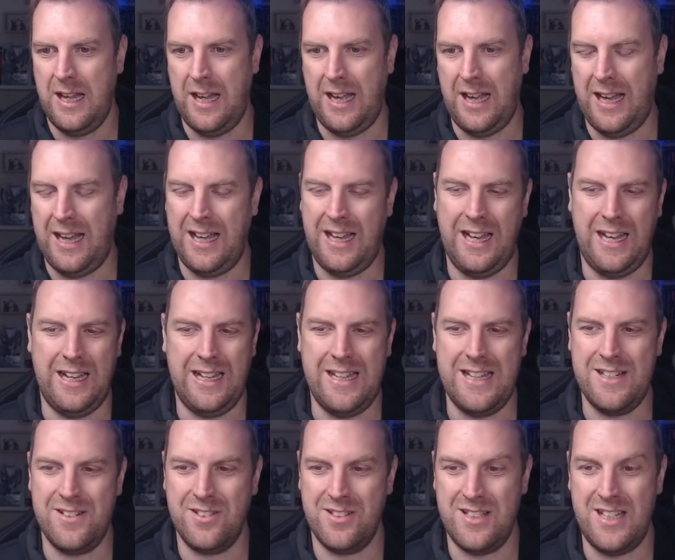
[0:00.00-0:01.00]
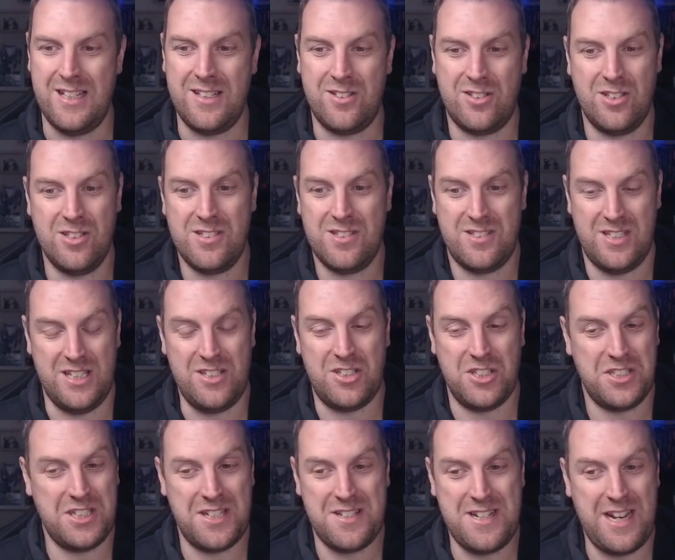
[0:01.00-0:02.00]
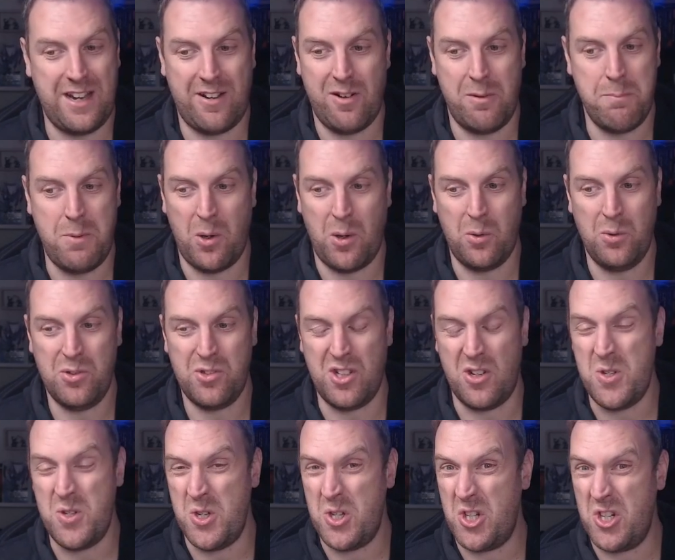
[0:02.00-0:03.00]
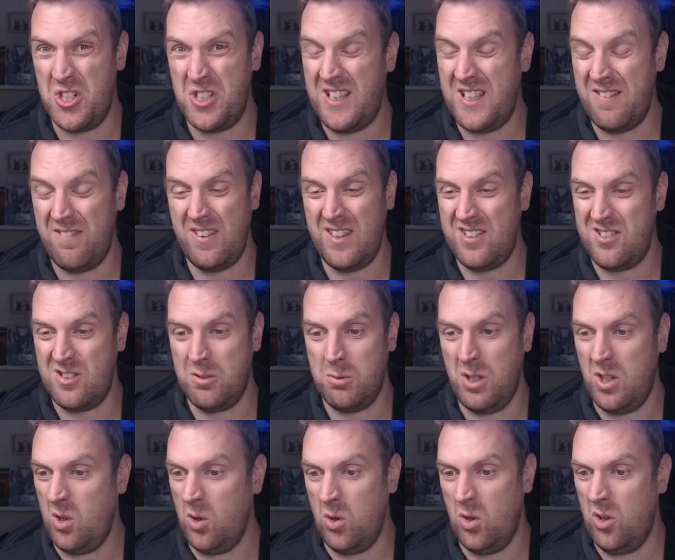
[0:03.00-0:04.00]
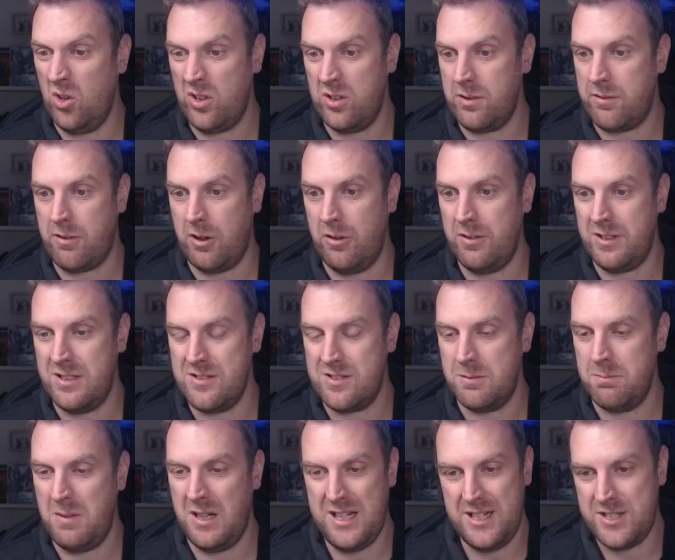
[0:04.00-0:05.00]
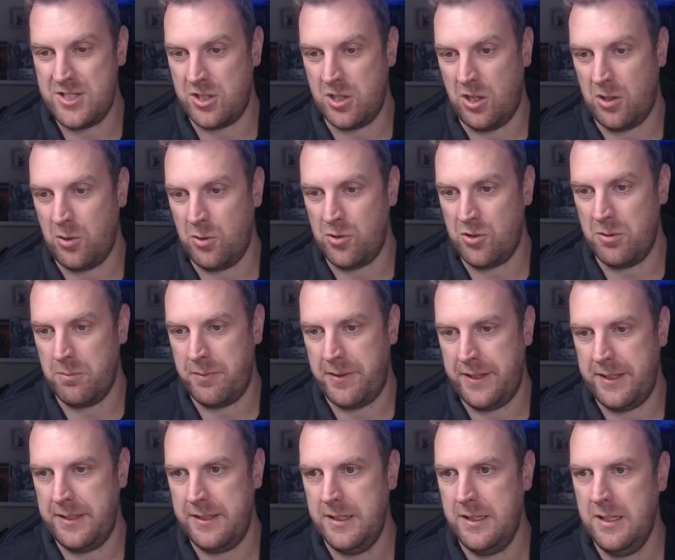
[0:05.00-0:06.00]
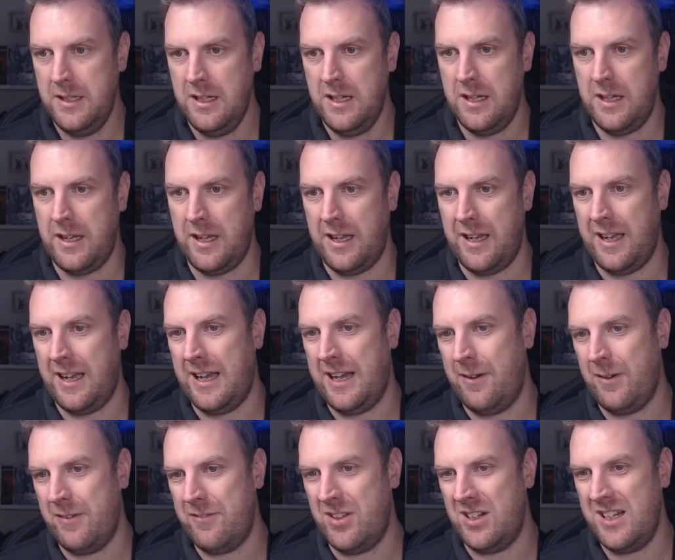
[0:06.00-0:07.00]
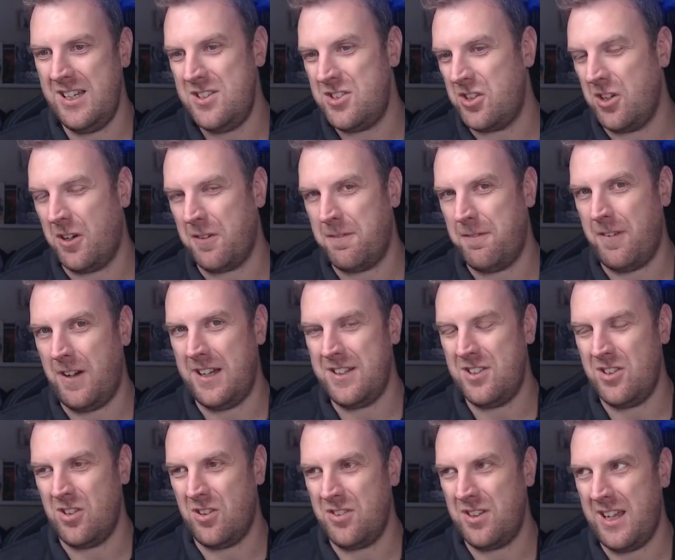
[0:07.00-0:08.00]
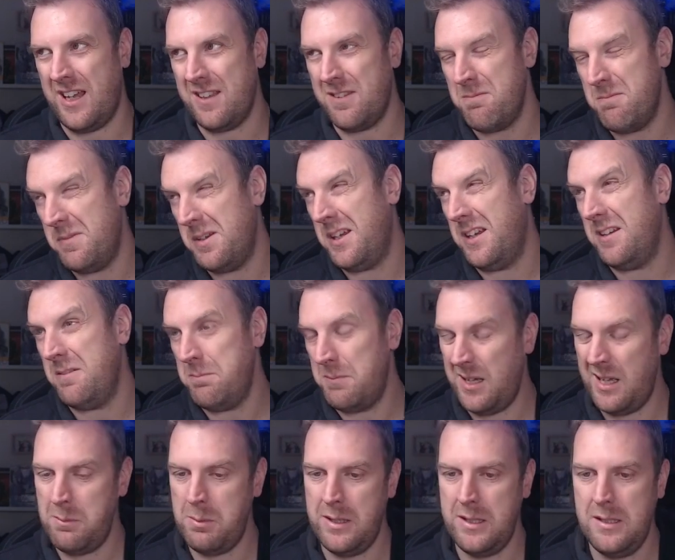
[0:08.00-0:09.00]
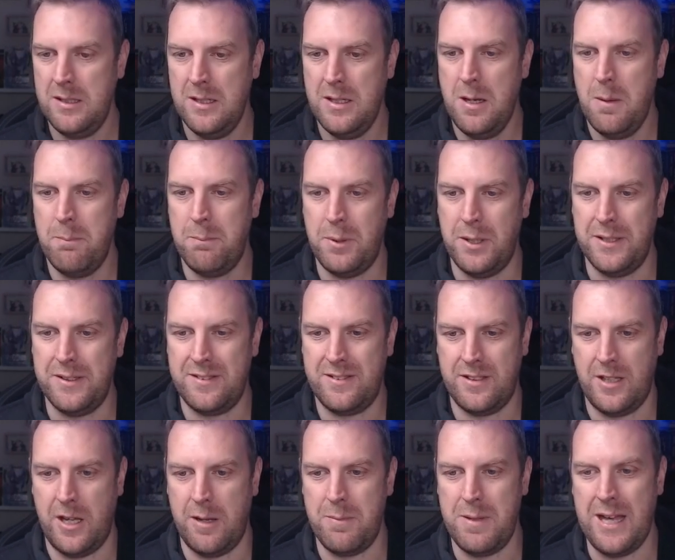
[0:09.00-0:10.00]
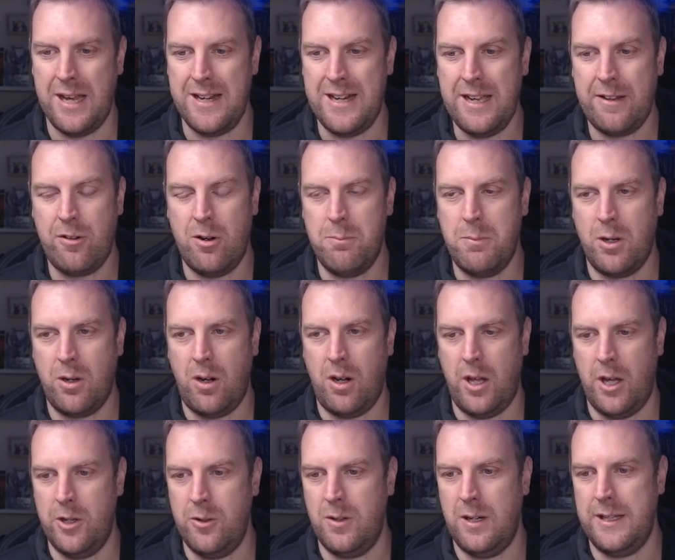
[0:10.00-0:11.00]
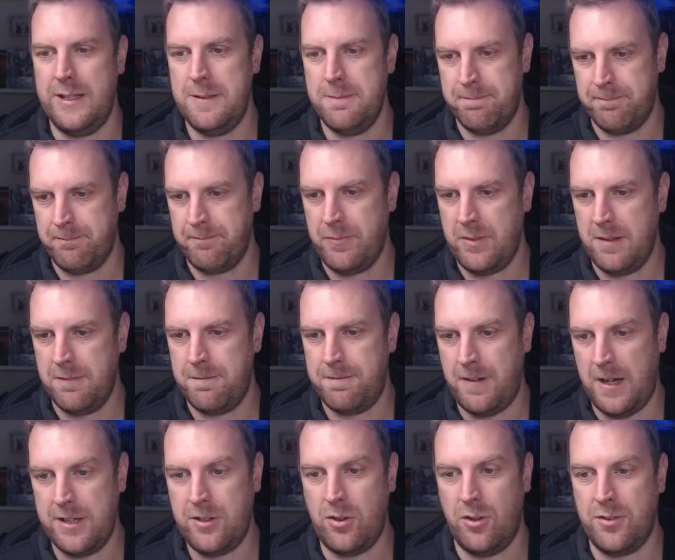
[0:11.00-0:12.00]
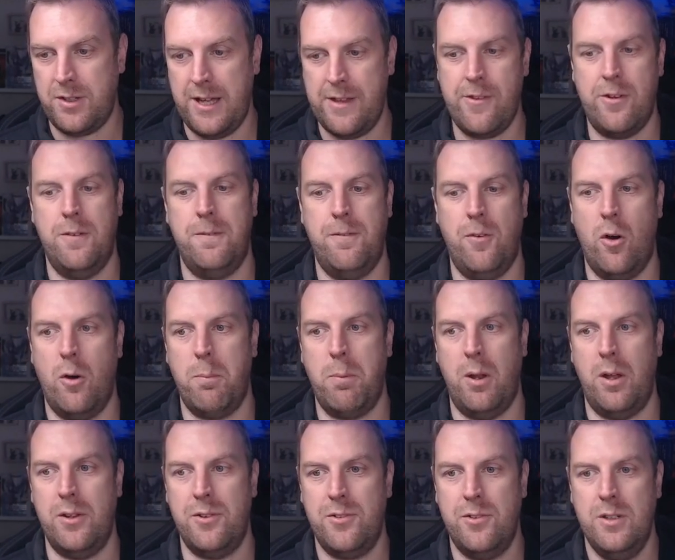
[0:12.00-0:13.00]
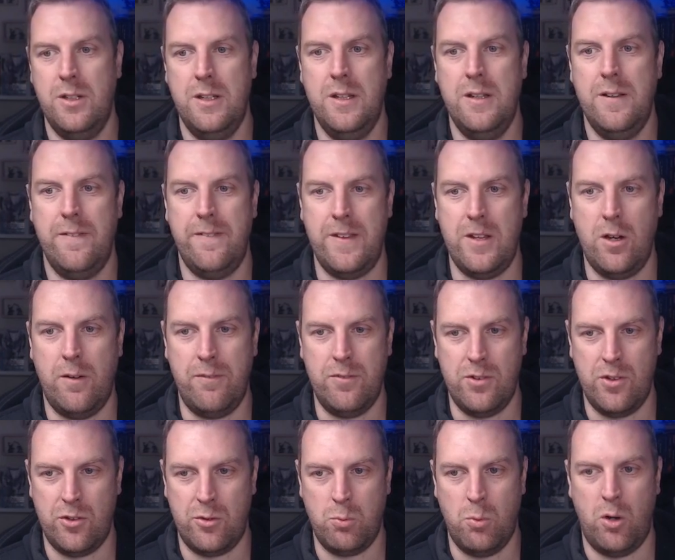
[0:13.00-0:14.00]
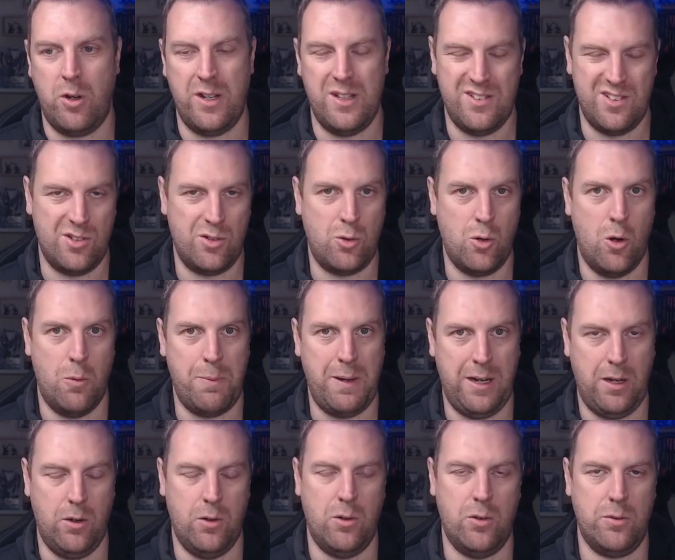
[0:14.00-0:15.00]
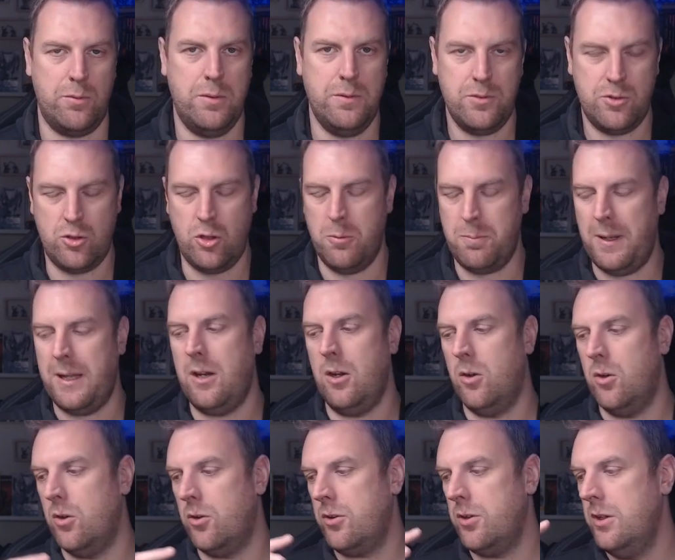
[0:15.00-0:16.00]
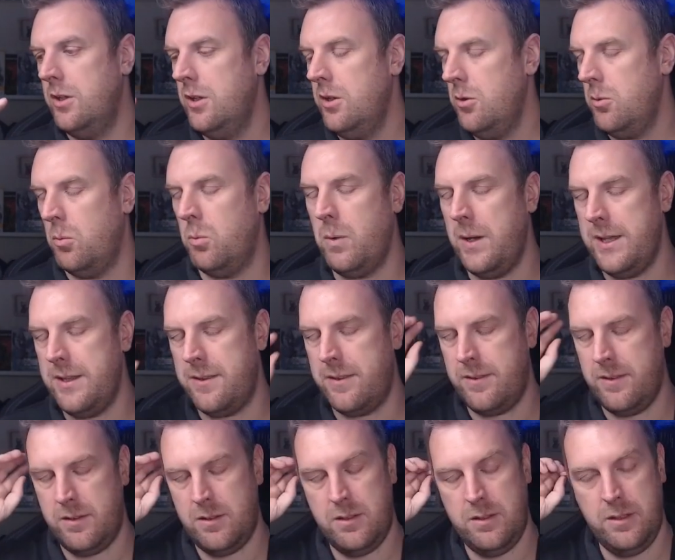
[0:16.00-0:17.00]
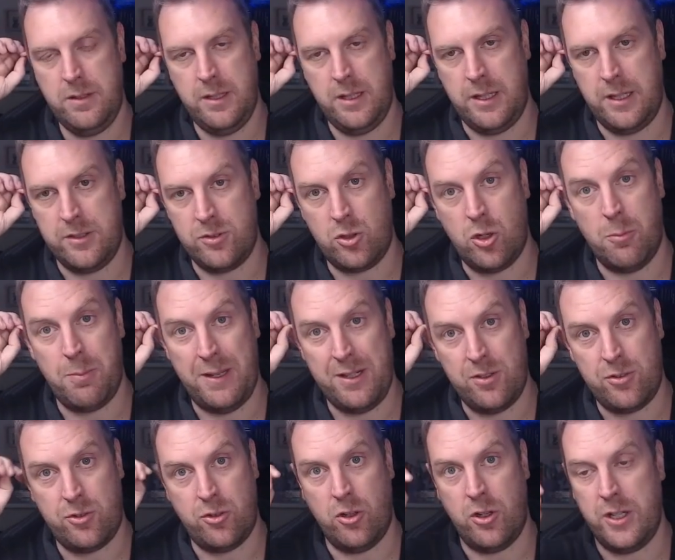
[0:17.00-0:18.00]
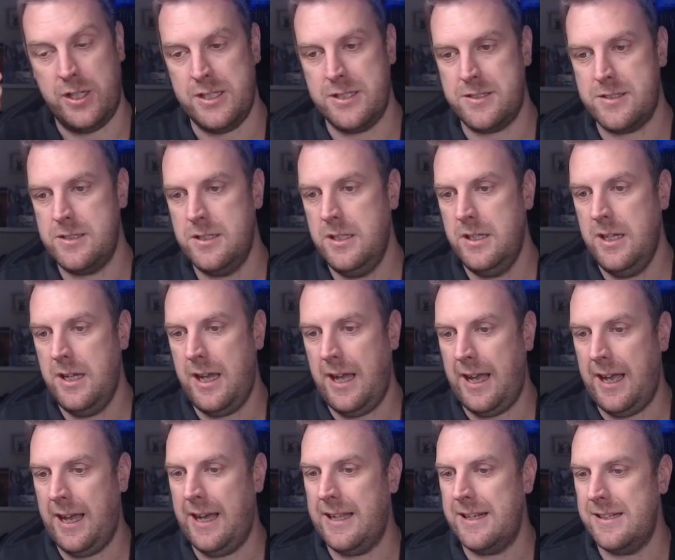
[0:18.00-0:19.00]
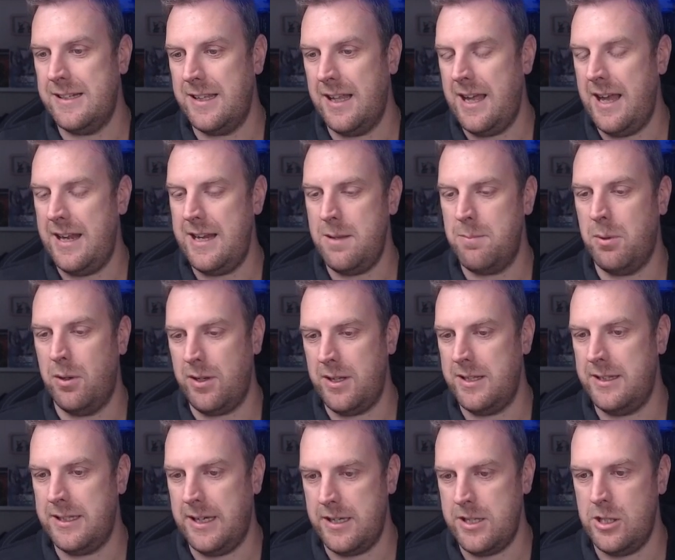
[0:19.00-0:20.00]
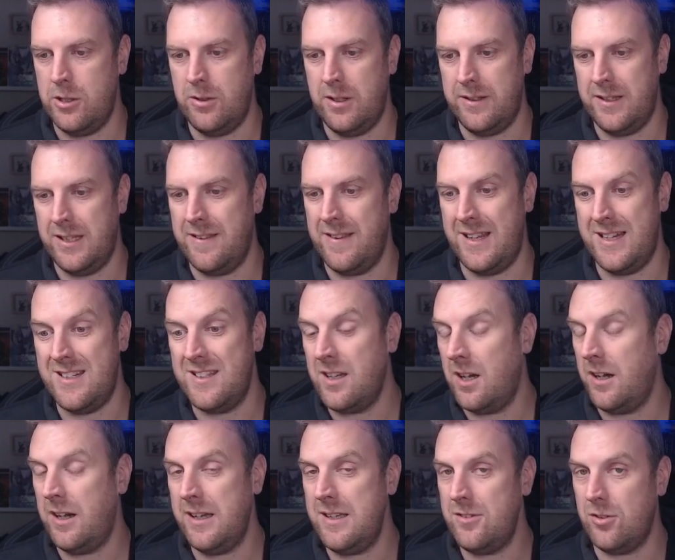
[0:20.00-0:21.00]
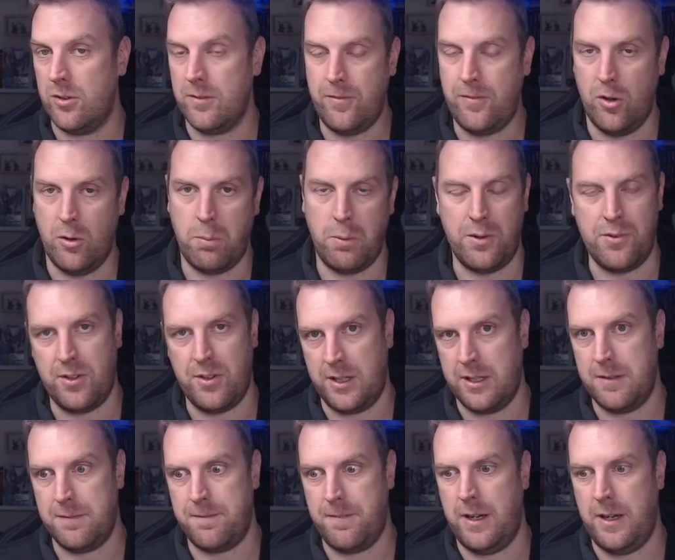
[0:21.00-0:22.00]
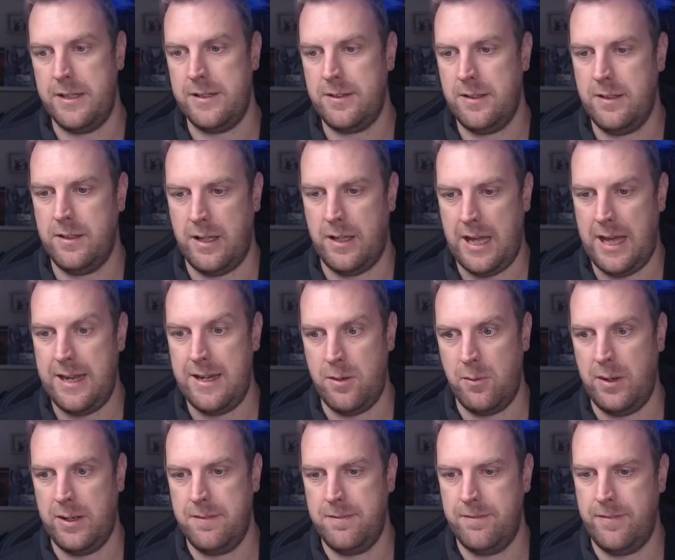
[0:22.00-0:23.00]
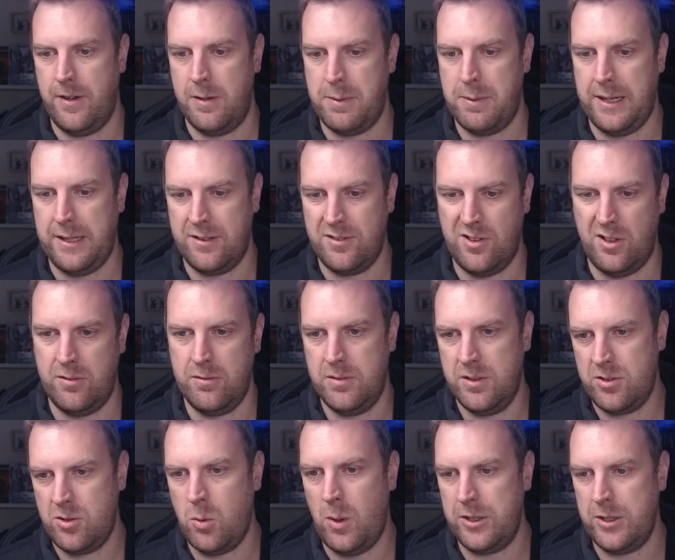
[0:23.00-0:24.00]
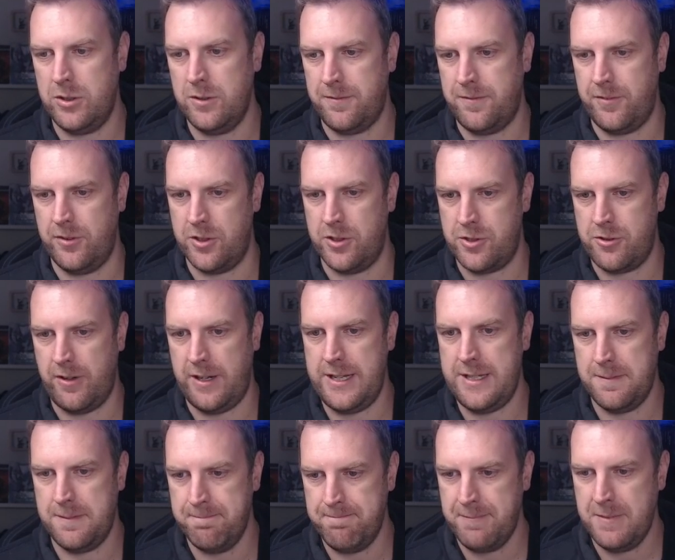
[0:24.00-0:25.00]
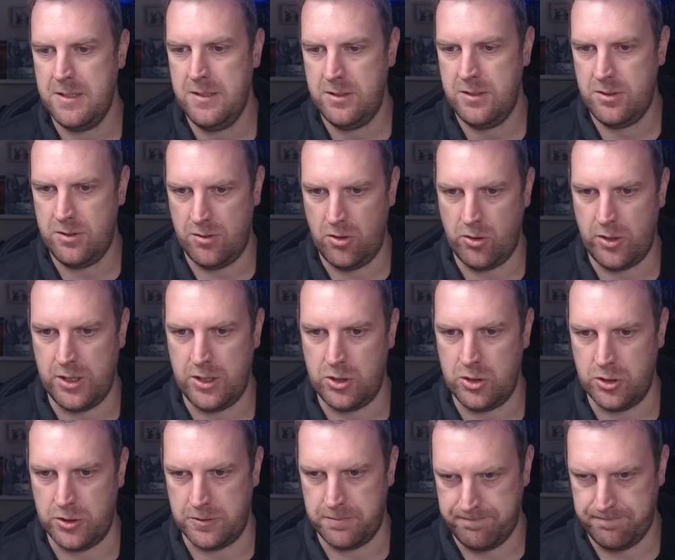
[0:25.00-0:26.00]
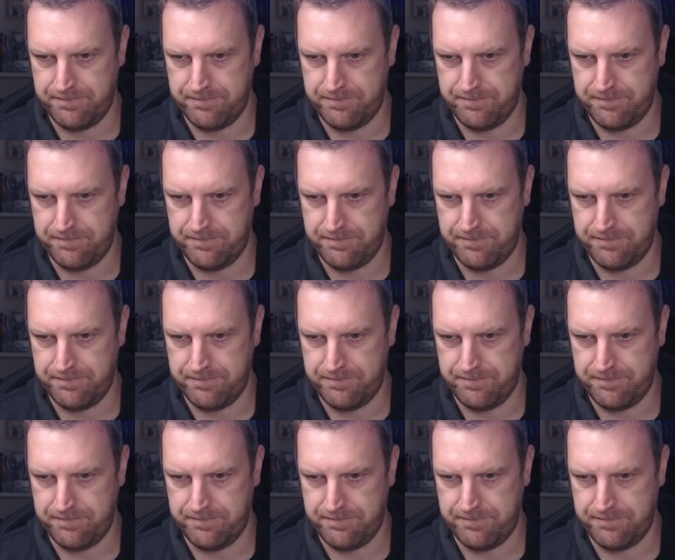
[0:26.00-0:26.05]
It just says Necron model, so you could give this to a Lord and throw it in some Leash Guard or something. However, Leash Guard fighting on death, maybe. But yeah, Necron model only, fight on death on a 4+. The obvious one is a Scorpet Lord. Scorpet Lord with Scorpet Destroyers, and anybody in that unit that then dies on a 4+, they're going to fight anyway, fight back. So it's quite good for a trade. It's looking good.